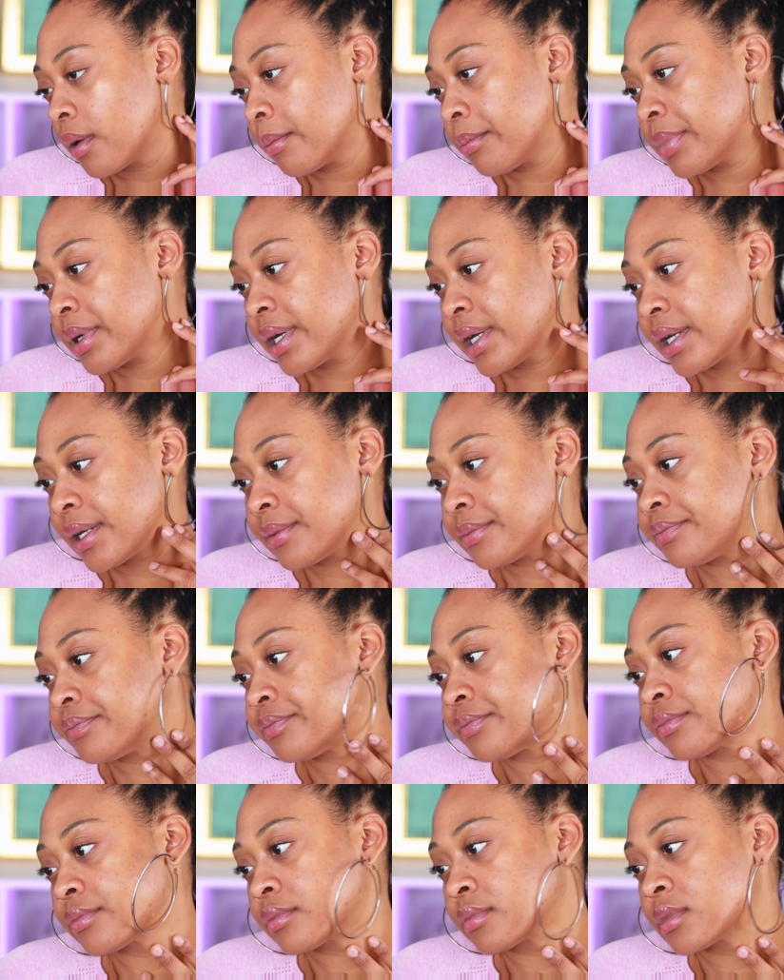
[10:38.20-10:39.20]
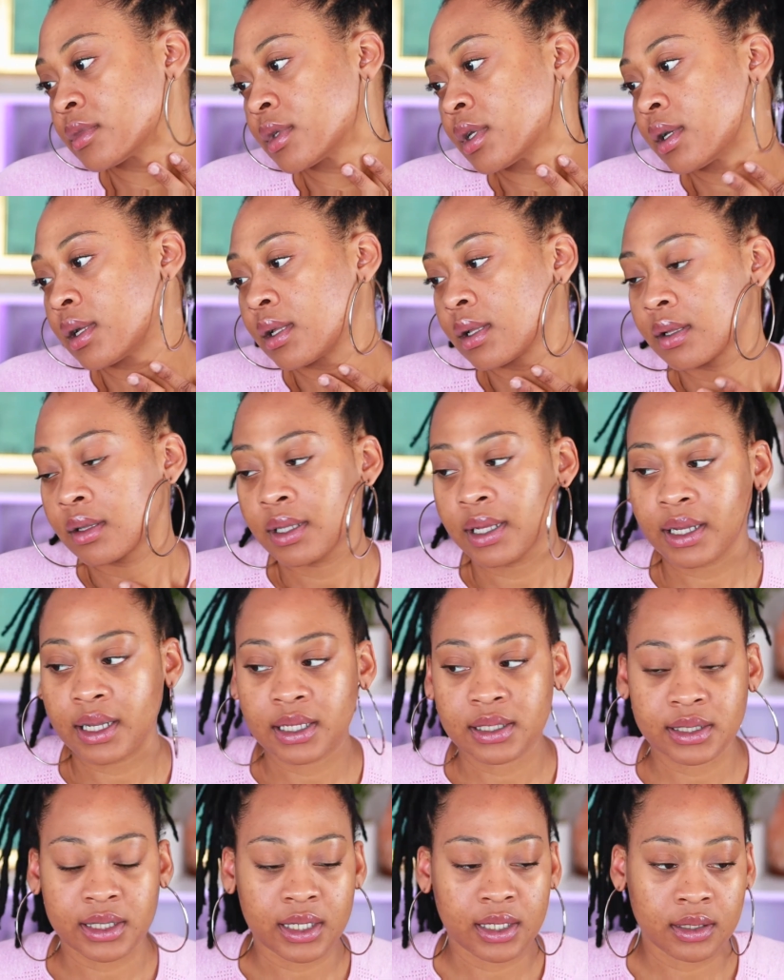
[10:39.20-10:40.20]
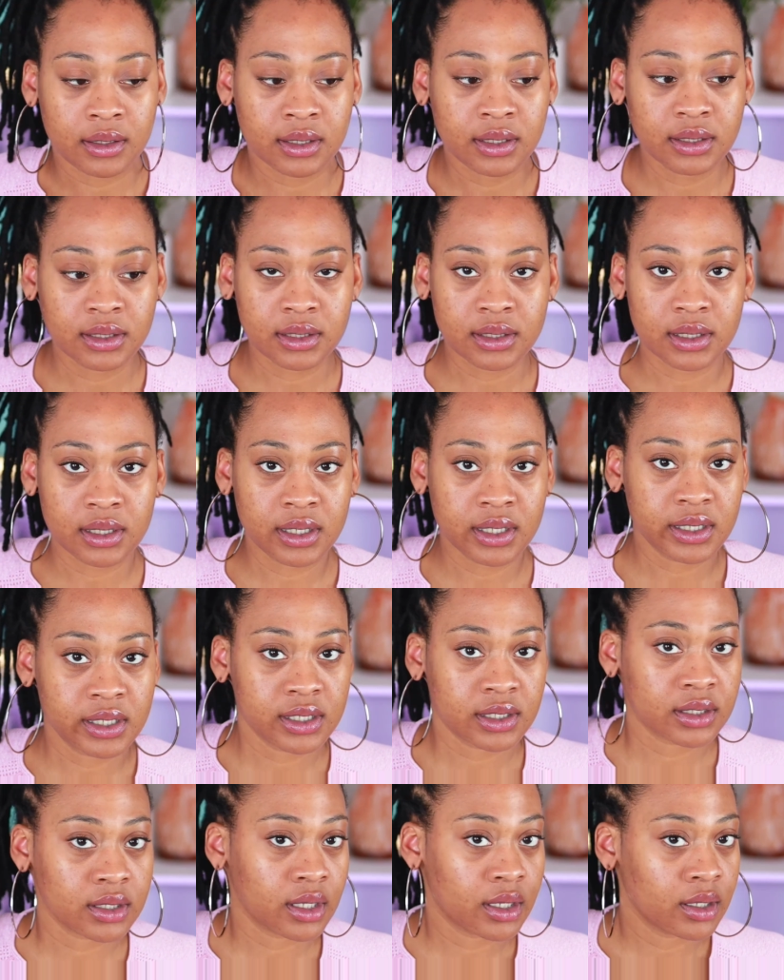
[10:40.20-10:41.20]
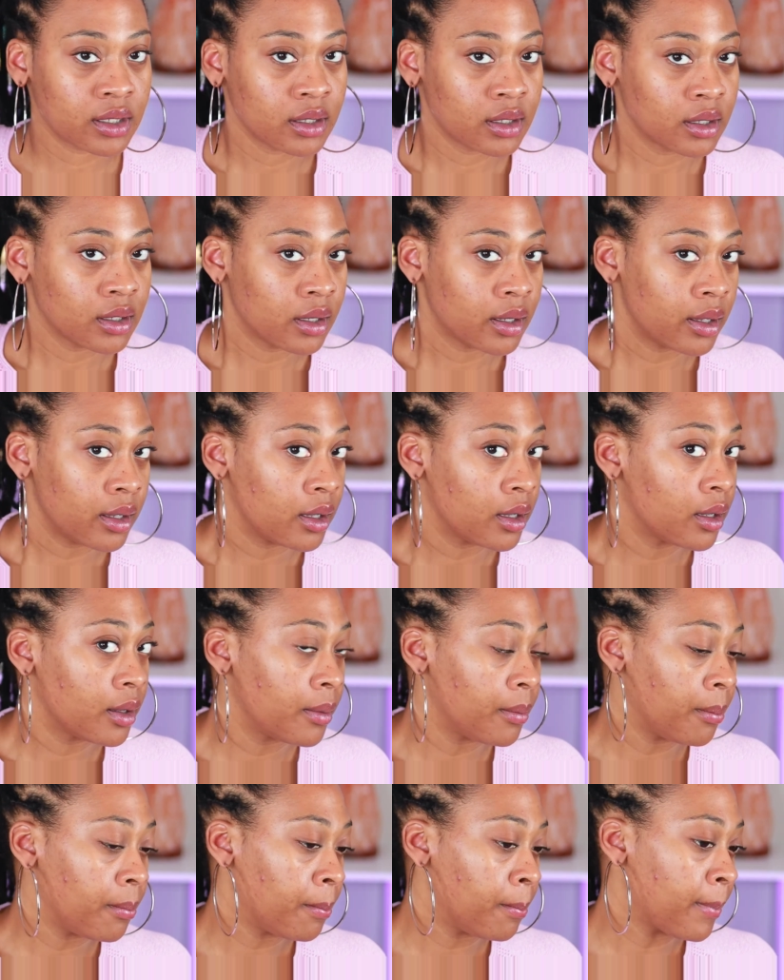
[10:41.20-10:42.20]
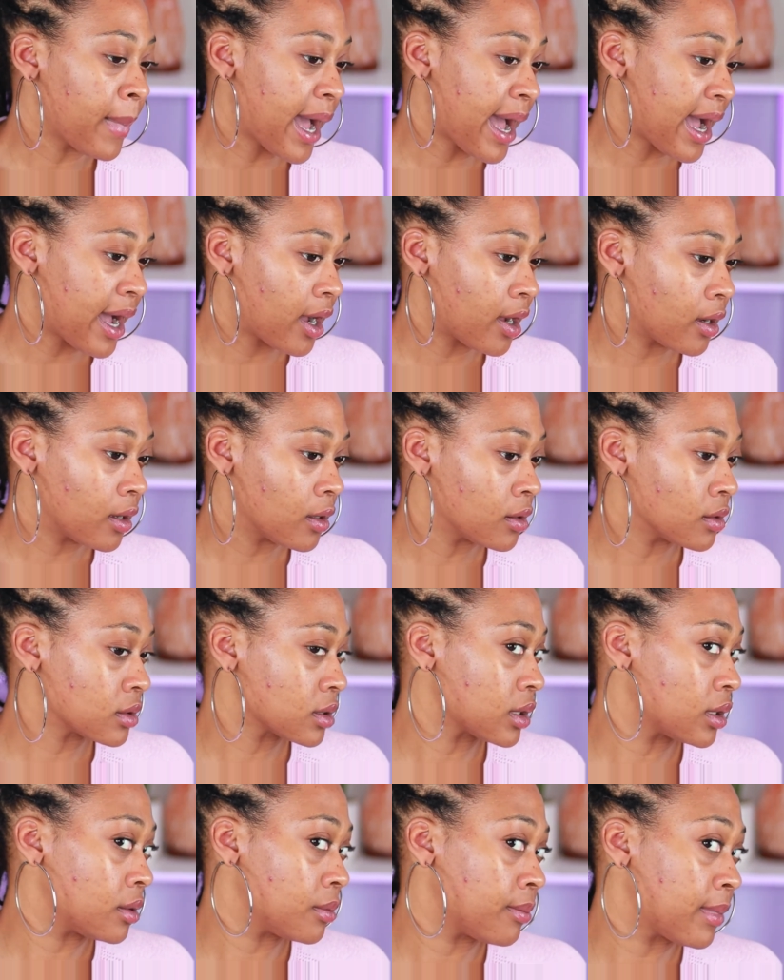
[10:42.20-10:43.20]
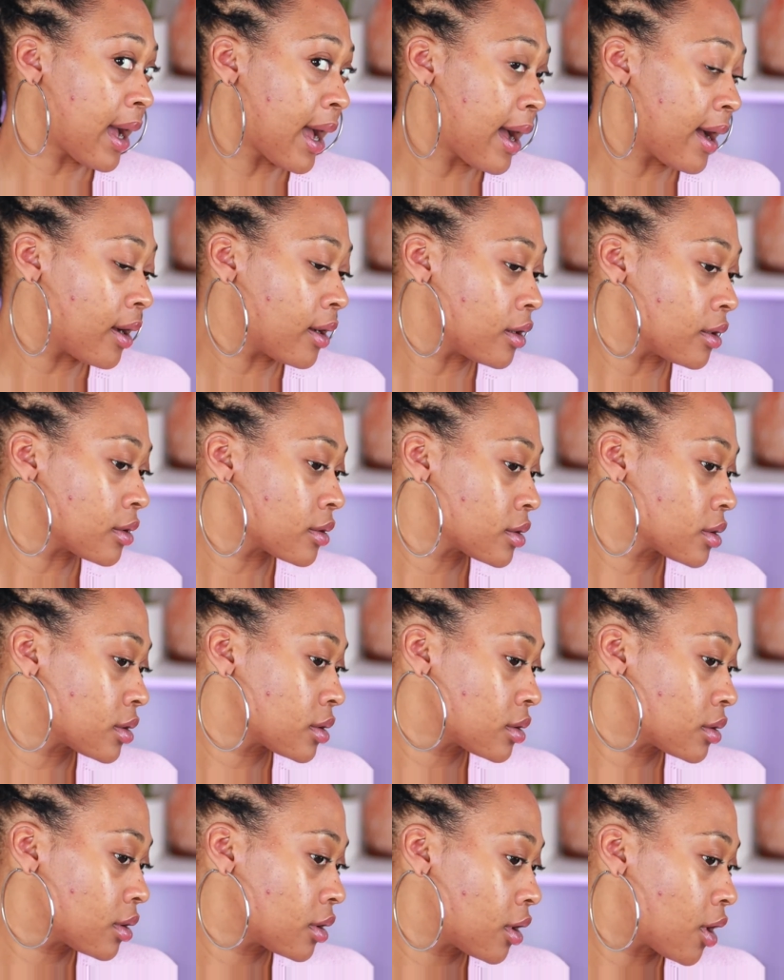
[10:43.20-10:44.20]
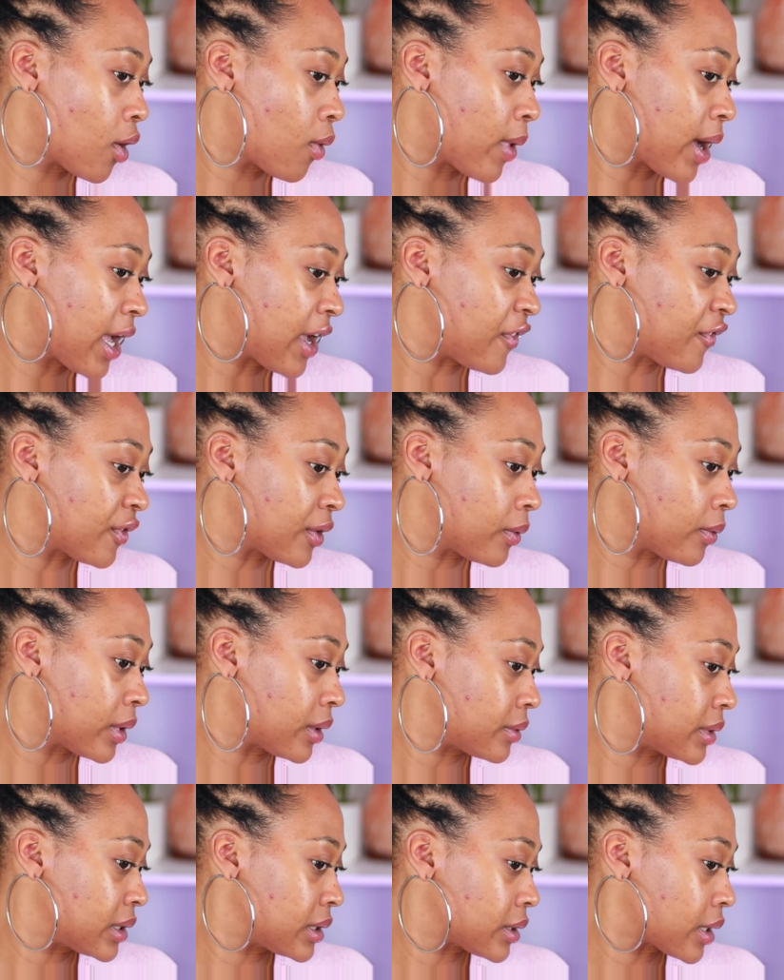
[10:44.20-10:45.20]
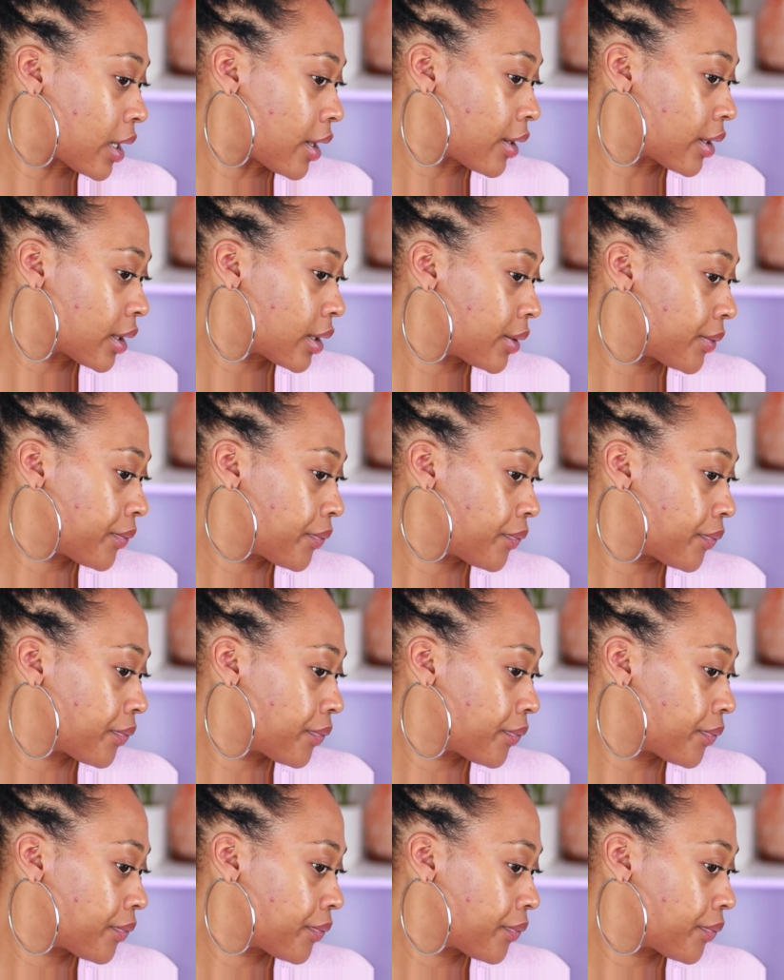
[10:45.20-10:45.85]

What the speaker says: But like I say, this is miles and miles away from where we started.